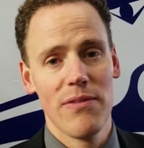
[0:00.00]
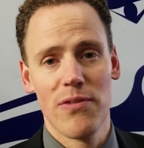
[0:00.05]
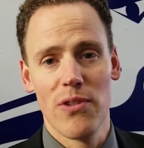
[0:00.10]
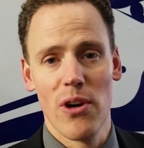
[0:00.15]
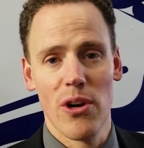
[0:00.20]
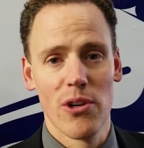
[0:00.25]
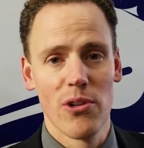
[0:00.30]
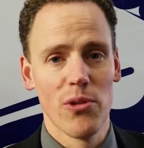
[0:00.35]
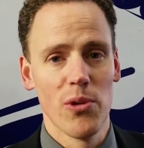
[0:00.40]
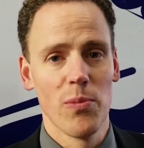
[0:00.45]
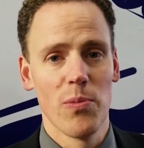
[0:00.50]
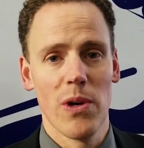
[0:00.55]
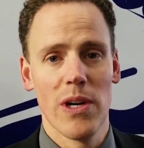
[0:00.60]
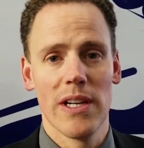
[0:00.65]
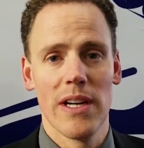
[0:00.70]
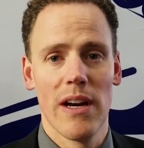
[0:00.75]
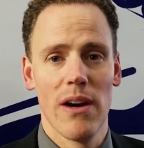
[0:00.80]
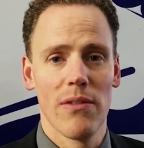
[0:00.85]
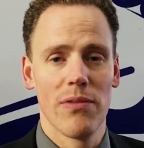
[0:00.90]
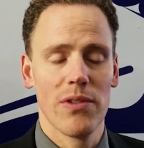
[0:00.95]
for our group right
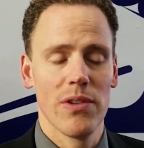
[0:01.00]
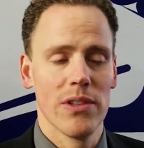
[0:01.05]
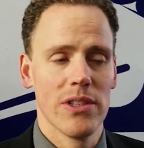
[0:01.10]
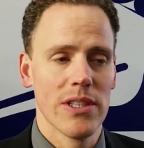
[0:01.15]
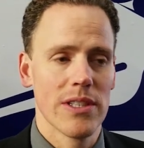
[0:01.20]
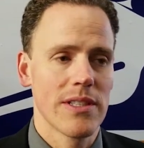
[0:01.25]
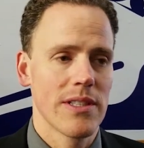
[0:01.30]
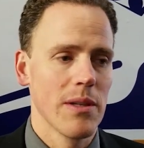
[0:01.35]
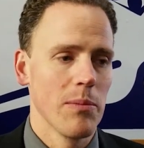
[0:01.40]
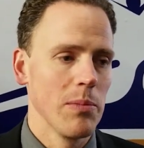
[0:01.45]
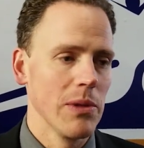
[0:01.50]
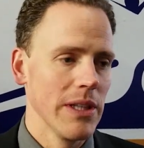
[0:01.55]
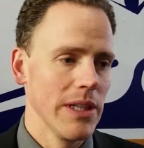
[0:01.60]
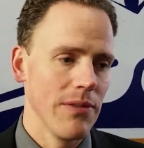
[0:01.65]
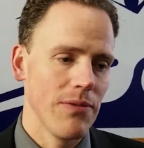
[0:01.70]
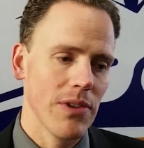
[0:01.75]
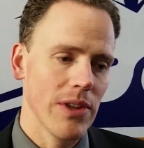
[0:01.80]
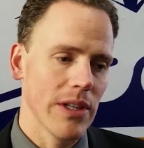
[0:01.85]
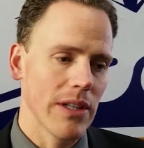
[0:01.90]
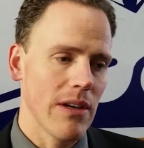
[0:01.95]
now for just the
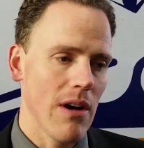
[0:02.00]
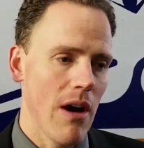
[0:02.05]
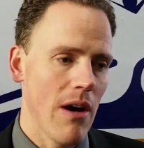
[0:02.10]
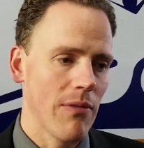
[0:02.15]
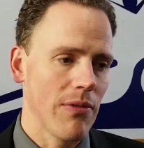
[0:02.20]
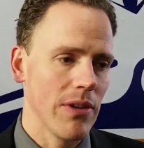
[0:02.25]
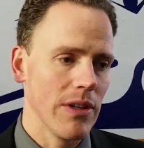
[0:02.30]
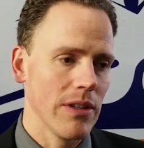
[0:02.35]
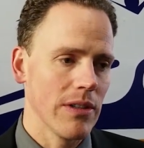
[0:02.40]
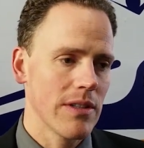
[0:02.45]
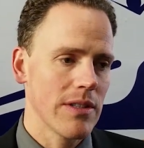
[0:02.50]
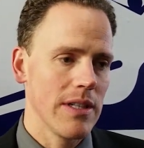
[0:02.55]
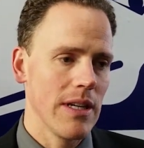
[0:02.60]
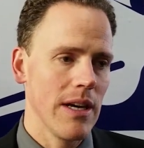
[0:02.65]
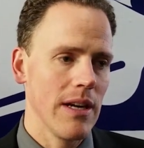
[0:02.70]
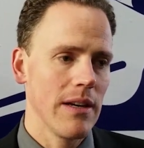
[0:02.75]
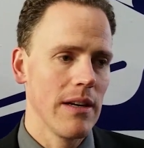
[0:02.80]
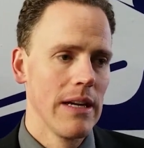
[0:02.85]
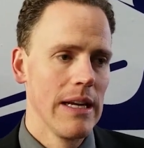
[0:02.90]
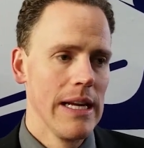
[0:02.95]
belief and the confidence
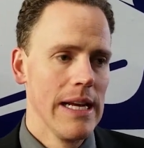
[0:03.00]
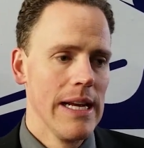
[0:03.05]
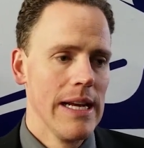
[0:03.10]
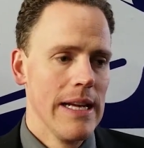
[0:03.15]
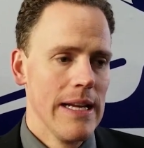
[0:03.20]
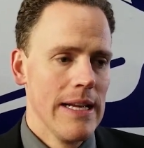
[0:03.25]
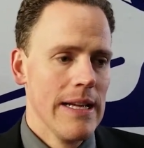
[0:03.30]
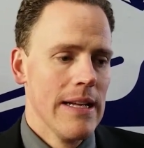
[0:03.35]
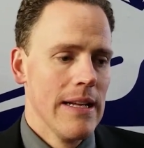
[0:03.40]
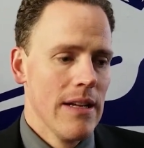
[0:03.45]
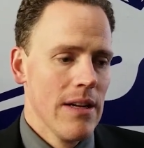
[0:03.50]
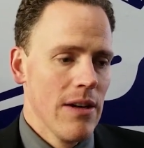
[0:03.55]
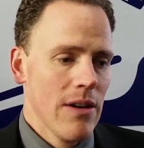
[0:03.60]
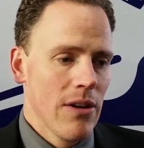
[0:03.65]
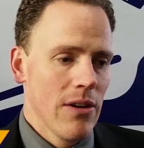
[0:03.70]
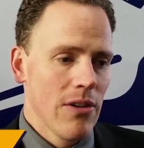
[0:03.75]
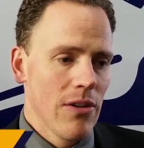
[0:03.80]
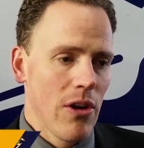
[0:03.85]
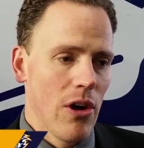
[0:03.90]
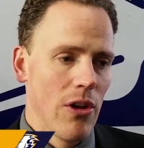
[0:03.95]
that
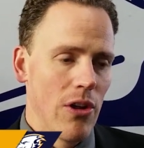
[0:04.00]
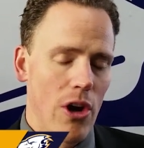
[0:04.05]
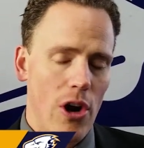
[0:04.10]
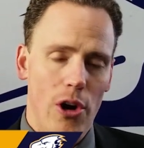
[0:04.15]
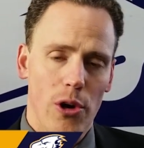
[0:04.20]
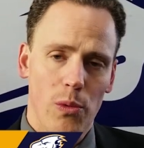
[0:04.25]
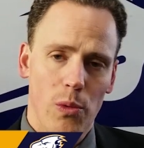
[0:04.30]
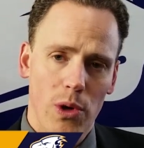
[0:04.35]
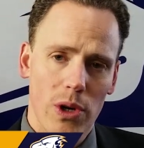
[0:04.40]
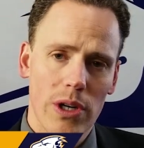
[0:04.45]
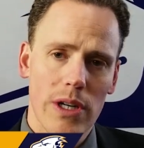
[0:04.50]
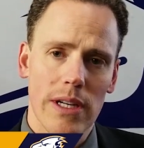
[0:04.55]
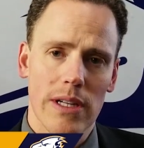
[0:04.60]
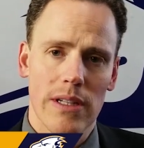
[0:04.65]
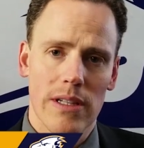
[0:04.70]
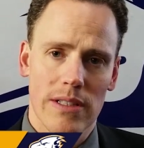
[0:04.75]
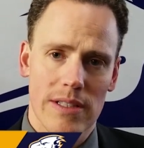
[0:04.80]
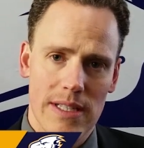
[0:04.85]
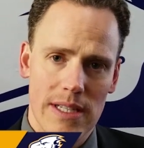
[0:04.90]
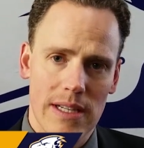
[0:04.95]
all the hard work
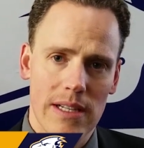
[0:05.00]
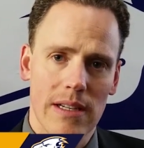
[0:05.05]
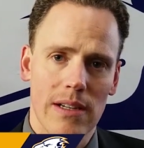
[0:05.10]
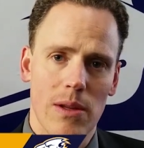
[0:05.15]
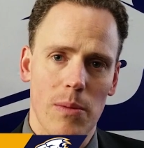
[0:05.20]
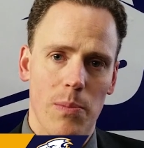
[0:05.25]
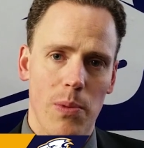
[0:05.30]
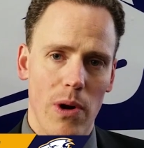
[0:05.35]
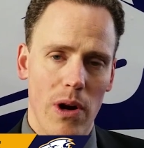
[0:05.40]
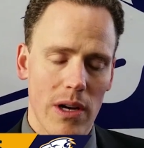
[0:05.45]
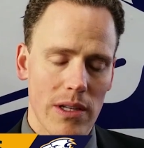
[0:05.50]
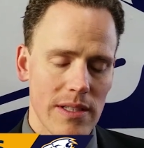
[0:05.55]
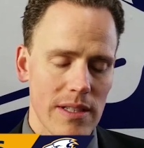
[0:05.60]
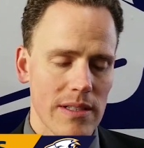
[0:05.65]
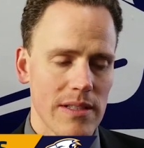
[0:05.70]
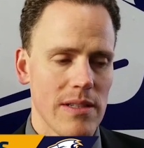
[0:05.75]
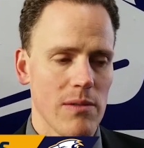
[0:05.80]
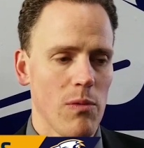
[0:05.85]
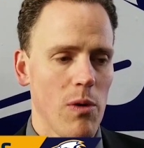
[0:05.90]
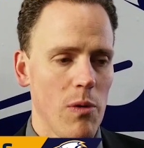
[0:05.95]
and sticking to the
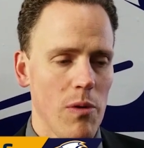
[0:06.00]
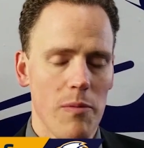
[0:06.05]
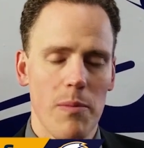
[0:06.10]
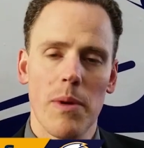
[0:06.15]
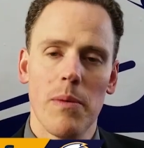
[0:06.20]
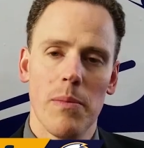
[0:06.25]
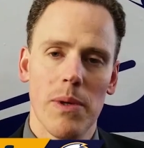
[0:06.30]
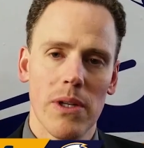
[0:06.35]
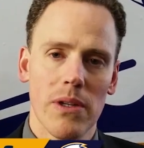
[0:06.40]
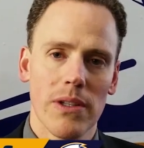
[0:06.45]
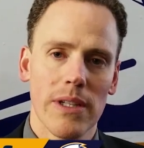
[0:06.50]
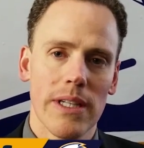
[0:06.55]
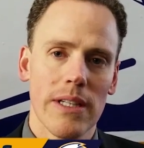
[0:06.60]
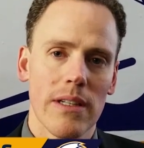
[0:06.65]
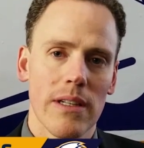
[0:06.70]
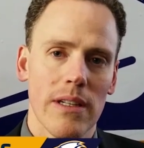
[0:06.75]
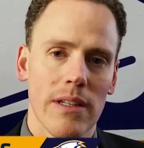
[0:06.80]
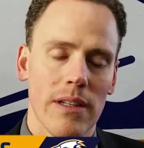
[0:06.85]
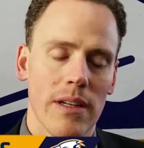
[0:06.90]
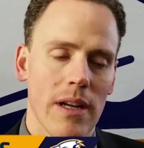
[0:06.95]
process and what we've been building,
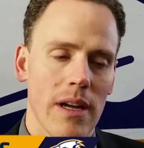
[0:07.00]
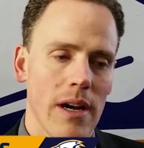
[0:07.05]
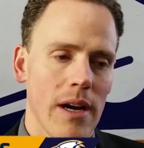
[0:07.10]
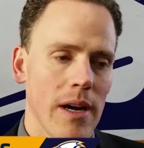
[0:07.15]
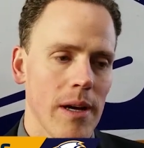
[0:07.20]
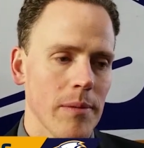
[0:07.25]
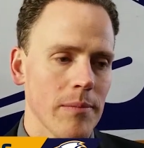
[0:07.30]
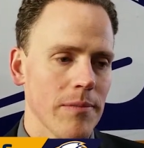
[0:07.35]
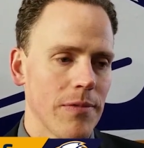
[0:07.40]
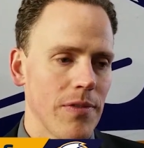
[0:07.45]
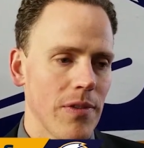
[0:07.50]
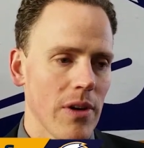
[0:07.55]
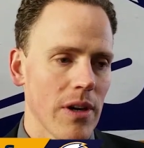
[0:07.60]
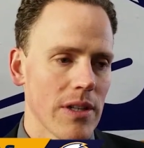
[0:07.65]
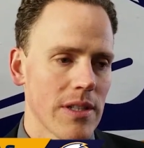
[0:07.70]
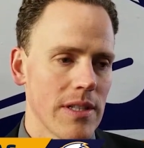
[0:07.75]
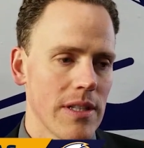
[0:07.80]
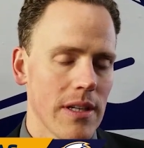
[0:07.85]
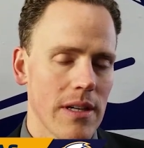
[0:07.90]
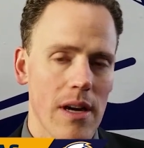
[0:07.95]
and um, for
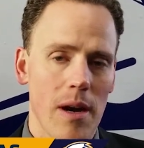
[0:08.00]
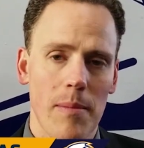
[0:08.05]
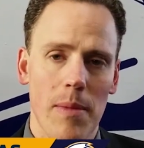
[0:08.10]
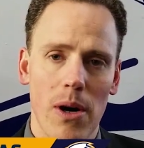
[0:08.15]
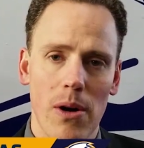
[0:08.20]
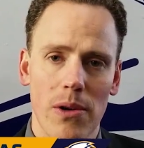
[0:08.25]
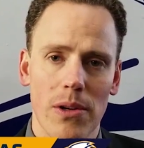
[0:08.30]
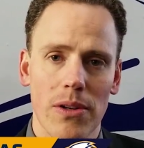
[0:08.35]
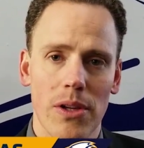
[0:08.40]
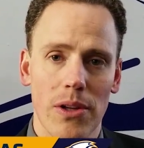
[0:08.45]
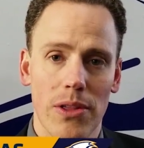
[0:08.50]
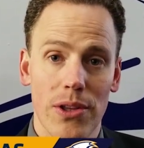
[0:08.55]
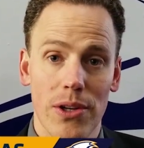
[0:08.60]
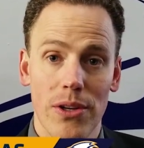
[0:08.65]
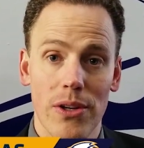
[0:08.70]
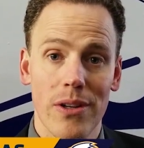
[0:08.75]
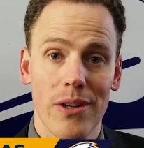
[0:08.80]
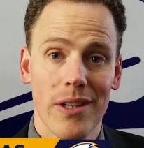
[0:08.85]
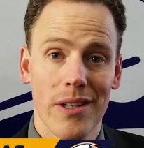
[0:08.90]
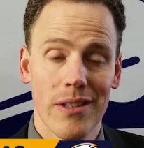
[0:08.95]
us to come out in the
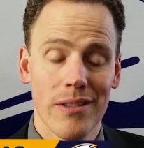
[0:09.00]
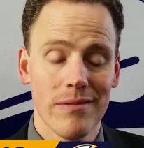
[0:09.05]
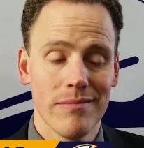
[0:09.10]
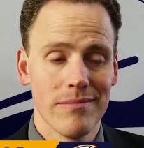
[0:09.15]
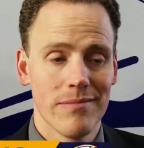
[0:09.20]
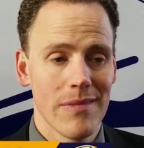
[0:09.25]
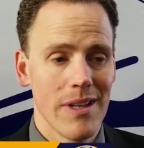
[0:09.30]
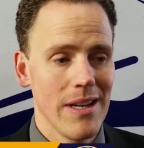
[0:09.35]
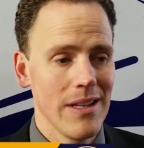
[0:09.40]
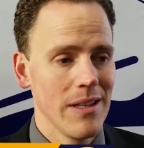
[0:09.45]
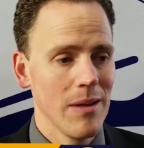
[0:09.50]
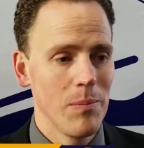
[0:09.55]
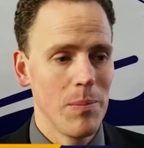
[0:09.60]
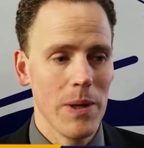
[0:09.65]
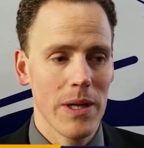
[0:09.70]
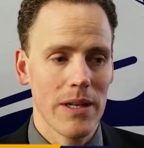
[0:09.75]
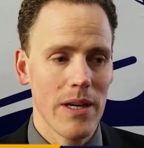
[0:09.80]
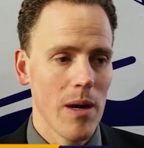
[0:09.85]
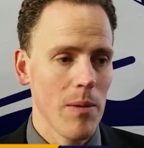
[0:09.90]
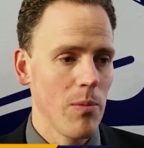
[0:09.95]
third and, and to
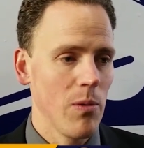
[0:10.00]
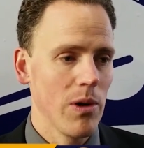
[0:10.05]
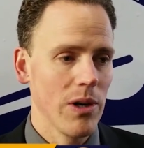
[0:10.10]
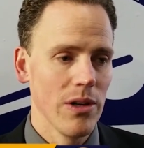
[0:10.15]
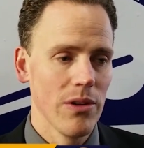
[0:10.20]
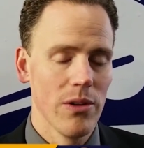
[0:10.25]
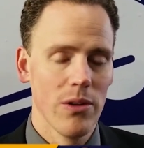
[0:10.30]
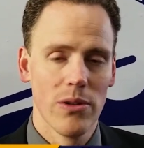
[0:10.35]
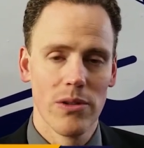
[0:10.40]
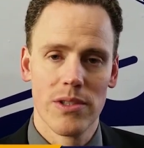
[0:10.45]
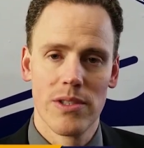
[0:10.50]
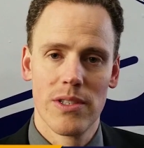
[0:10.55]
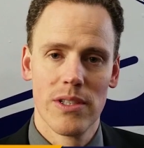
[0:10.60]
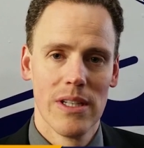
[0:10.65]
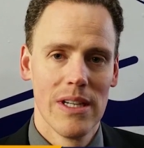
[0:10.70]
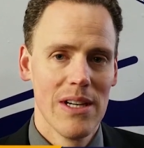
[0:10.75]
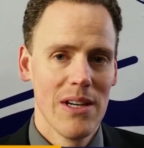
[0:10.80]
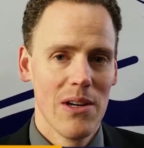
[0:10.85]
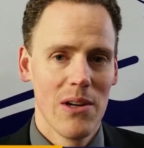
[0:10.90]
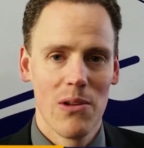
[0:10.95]
pick up one of those
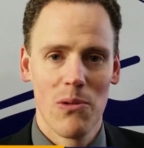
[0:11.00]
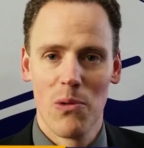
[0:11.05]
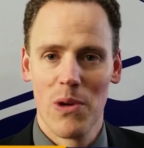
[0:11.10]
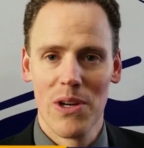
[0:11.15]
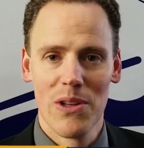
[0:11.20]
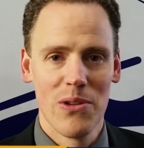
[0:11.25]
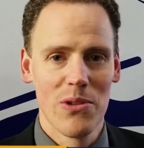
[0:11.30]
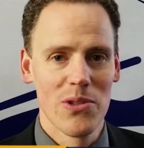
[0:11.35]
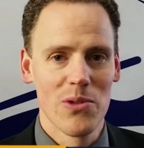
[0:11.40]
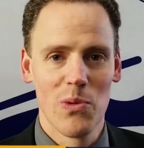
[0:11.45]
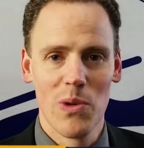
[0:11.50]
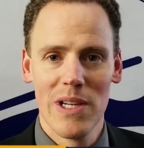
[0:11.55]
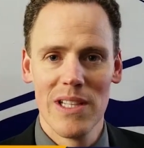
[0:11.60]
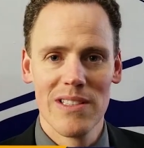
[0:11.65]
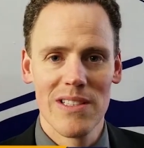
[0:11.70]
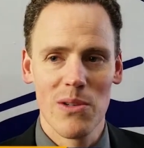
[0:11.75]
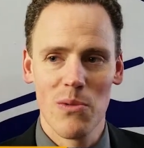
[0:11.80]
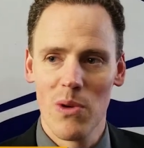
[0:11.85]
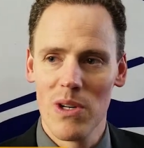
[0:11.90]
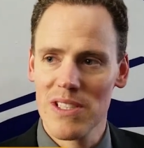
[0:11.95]
one of those
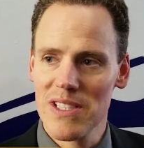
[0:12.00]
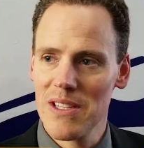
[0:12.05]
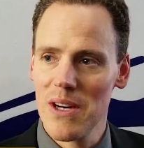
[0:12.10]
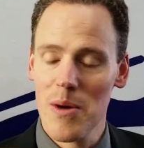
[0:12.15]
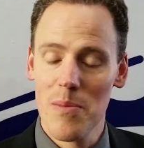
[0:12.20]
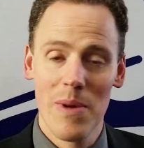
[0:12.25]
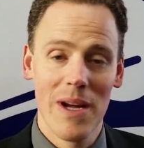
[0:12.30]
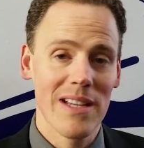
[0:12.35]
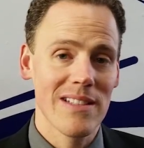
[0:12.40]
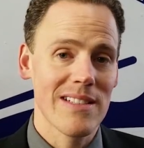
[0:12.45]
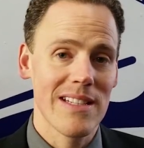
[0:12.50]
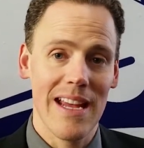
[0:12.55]
wins. It wasn't our best